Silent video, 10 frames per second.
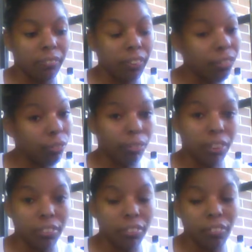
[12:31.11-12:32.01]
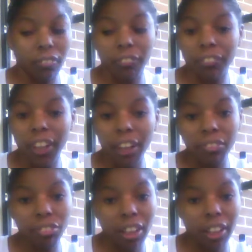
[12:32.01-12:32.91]
it's great. So if you haven't
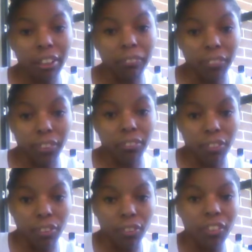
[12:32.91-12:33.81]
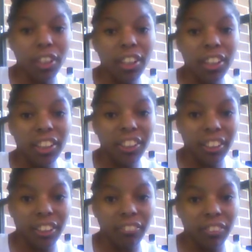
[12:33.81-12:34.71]
tried Camilla Rose,
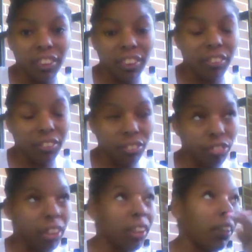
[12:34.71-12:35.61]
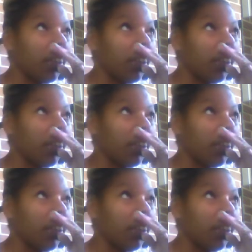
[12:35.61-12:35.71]
give it a try.